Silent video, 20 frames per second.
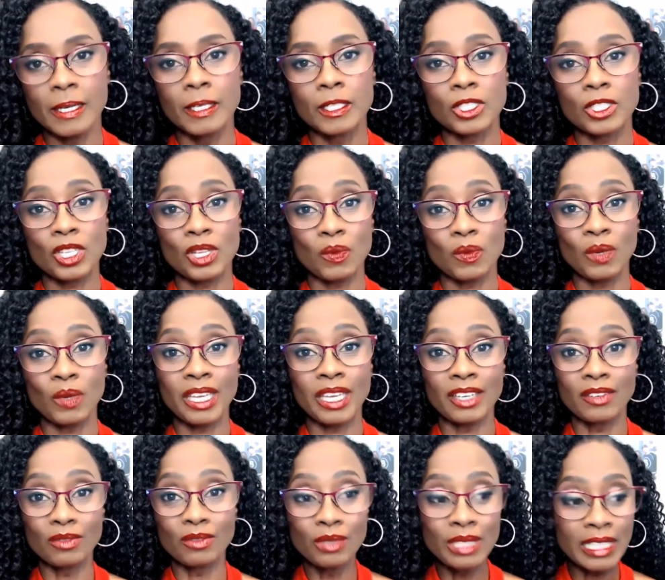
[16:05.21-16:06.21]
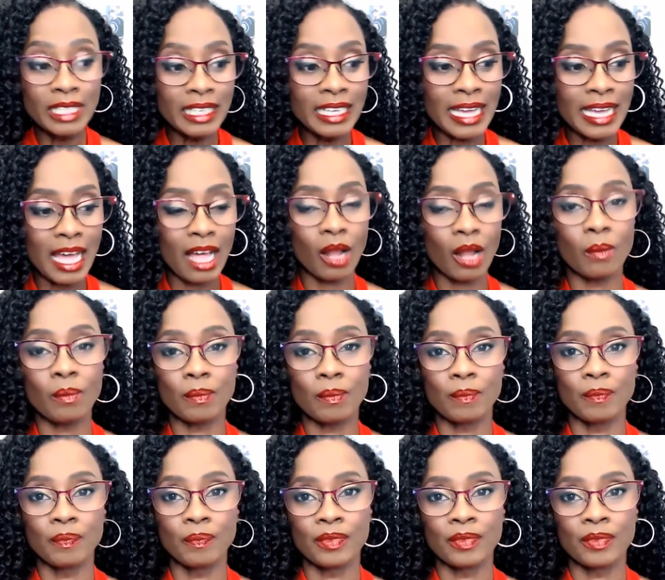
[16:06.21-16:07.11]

so that we can really help